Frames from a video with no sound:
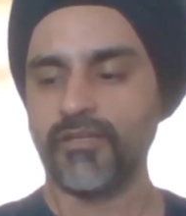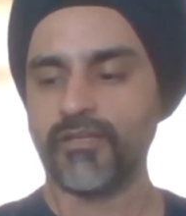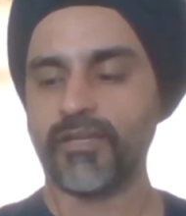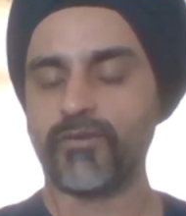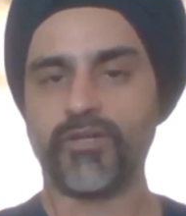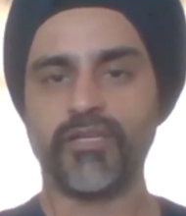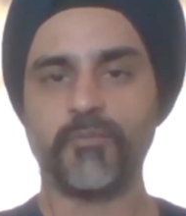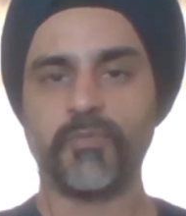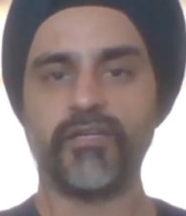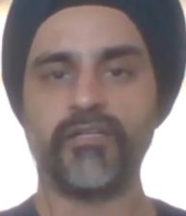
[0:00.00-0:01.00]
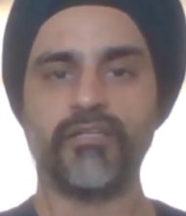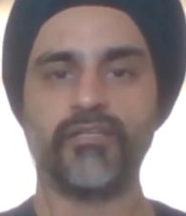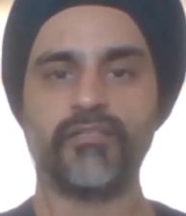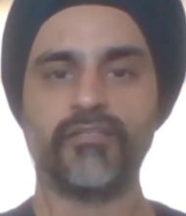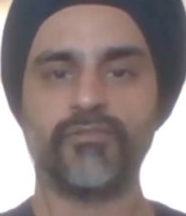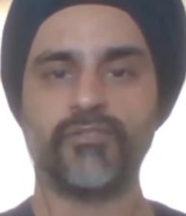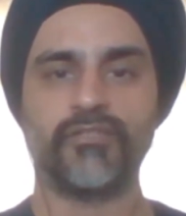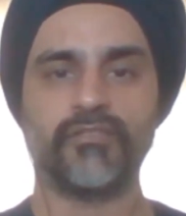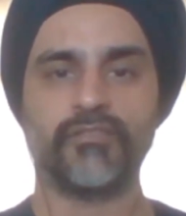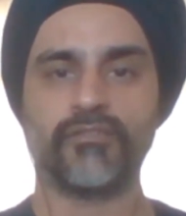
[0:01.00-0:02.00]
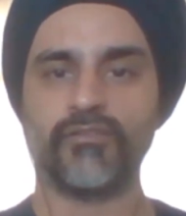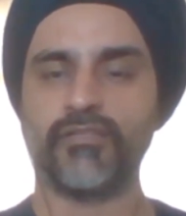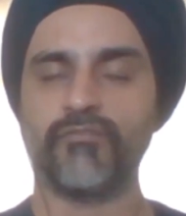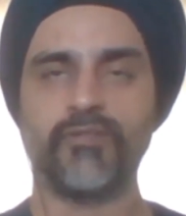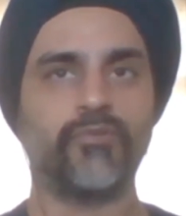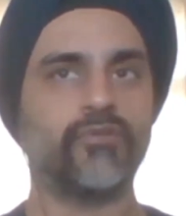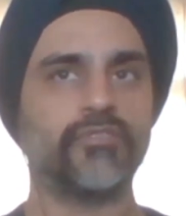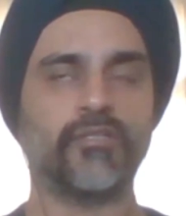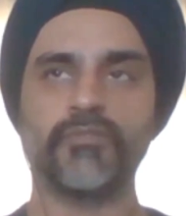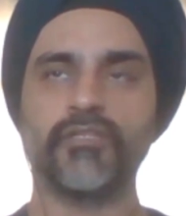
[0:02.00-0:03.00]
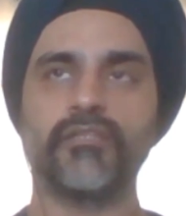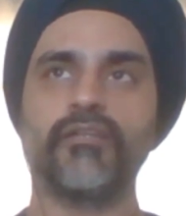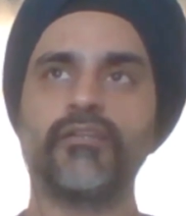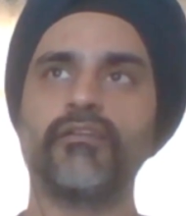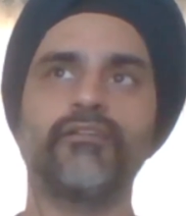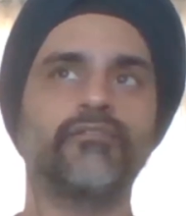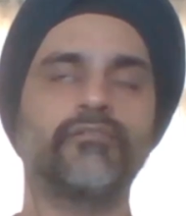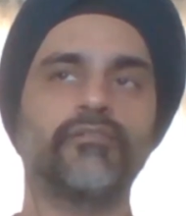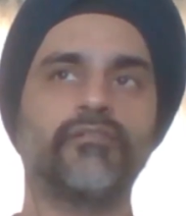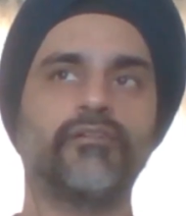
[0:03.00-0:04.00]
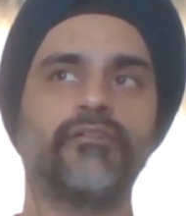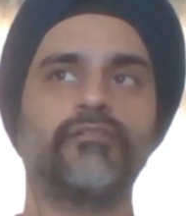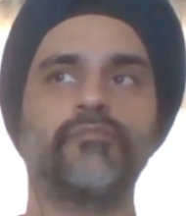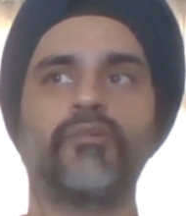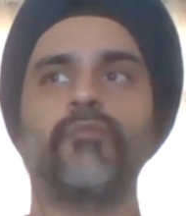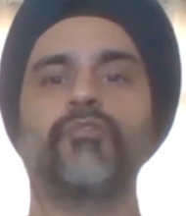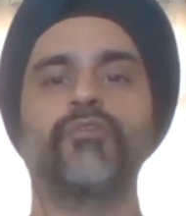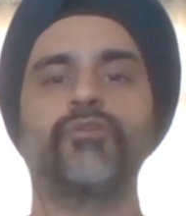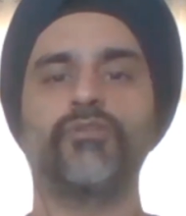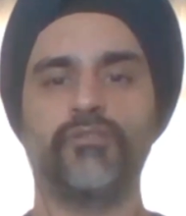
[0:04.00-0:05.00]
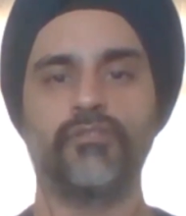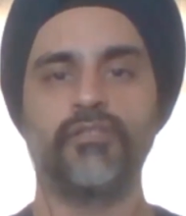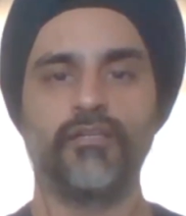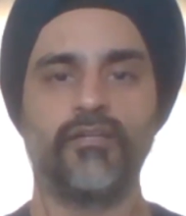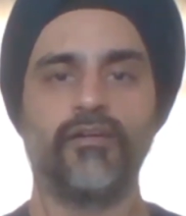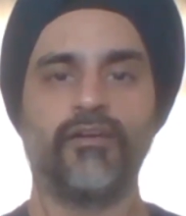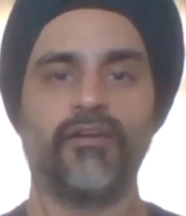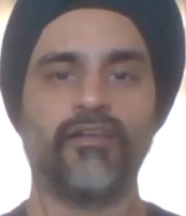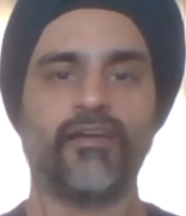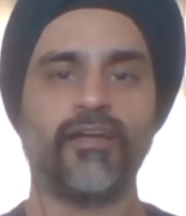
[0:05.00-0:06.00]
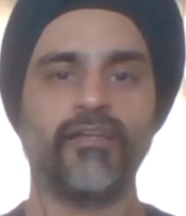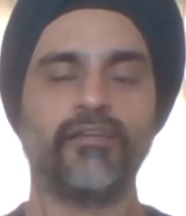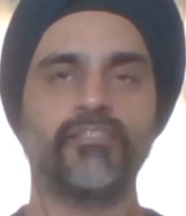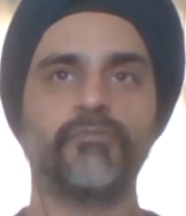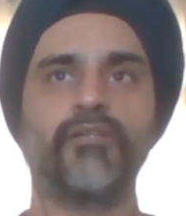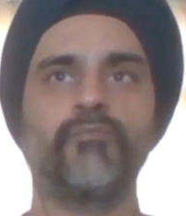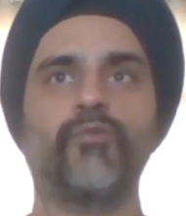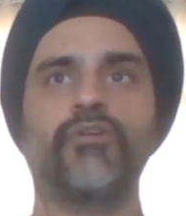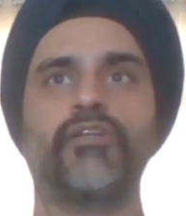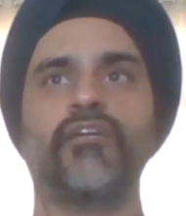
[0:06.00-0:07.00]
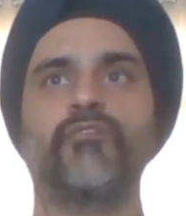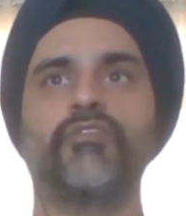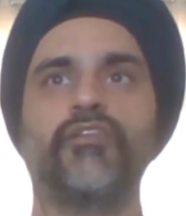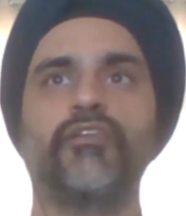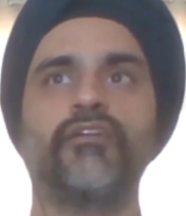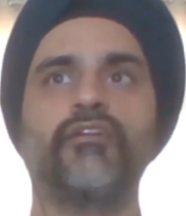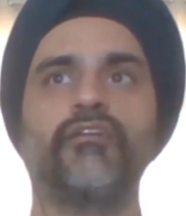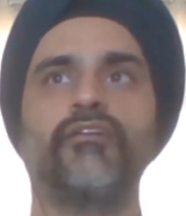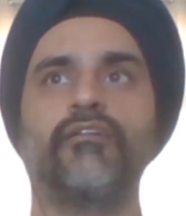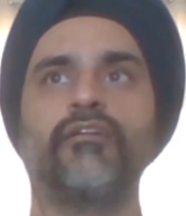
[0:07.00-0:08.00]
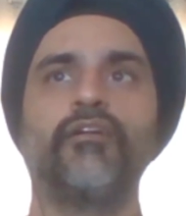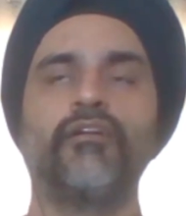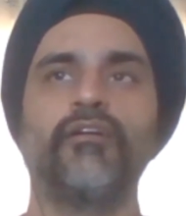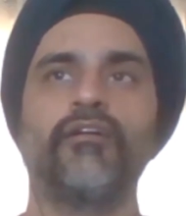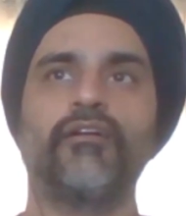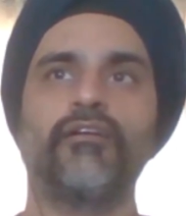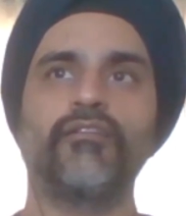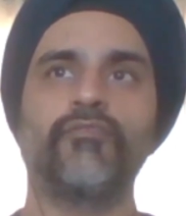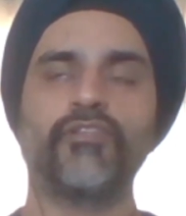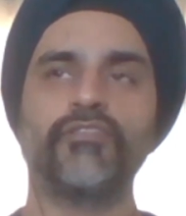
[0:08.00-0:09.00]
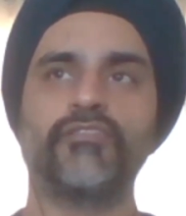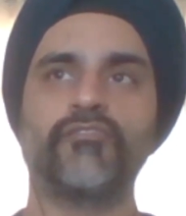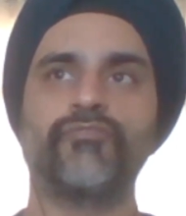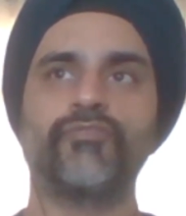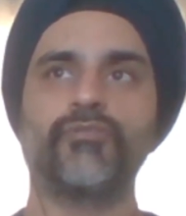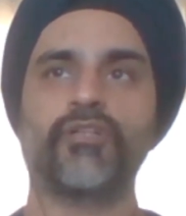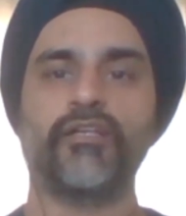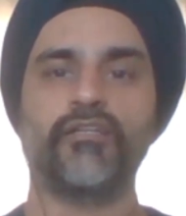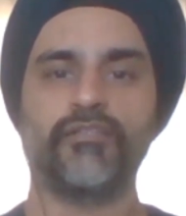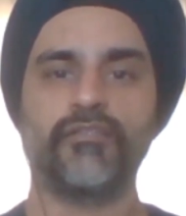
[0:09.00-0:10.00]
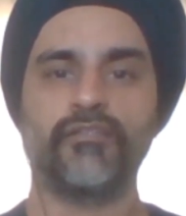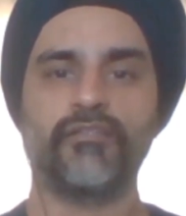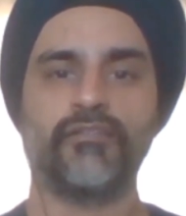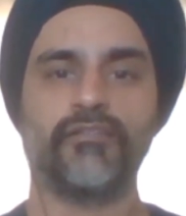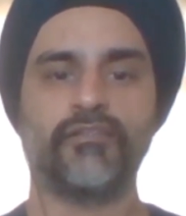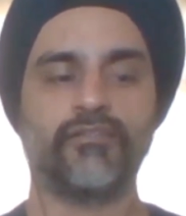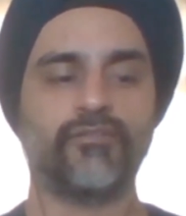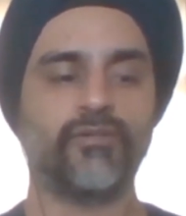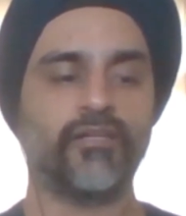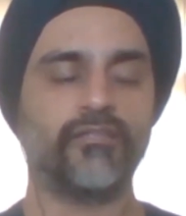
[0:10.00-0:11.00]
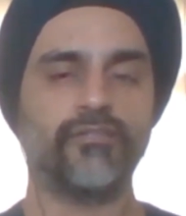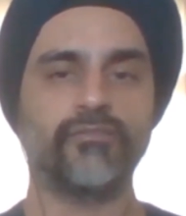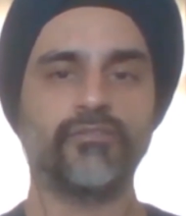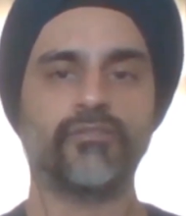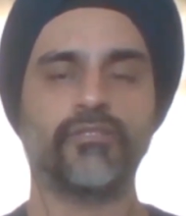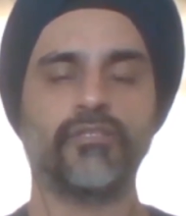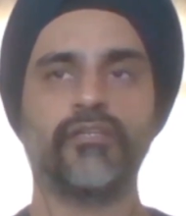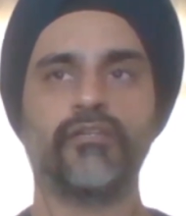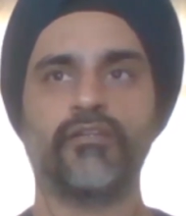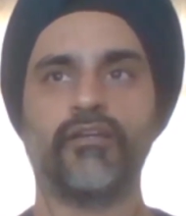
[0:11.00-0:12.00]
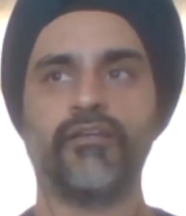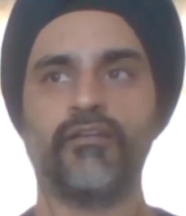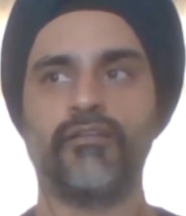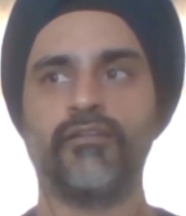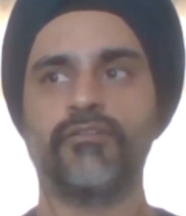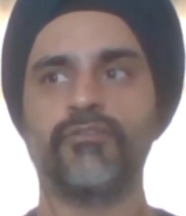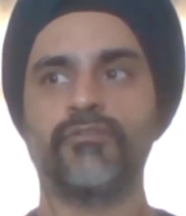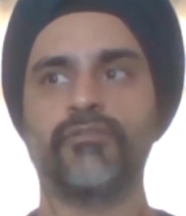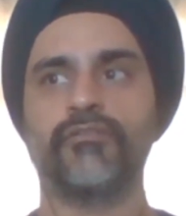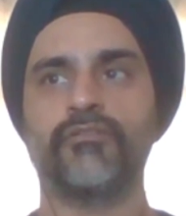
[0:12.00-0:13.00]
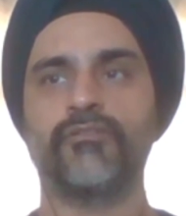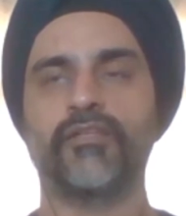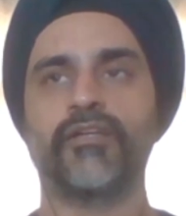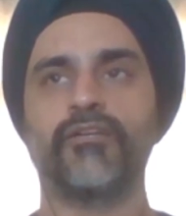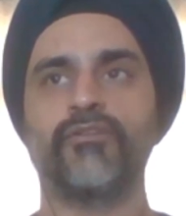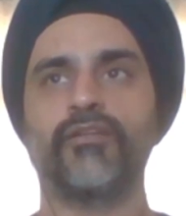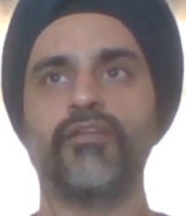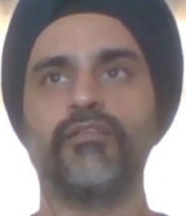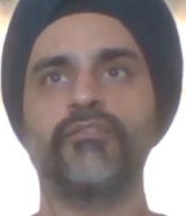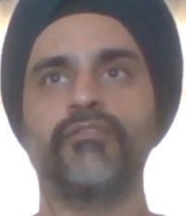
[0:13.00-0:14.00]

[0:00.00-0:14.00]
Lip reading: get one API integrated to another, call a webhook or something like that, and I'm good to go. And I spend more time on thinking the fun stuff to write to get the user to click to click and to engage.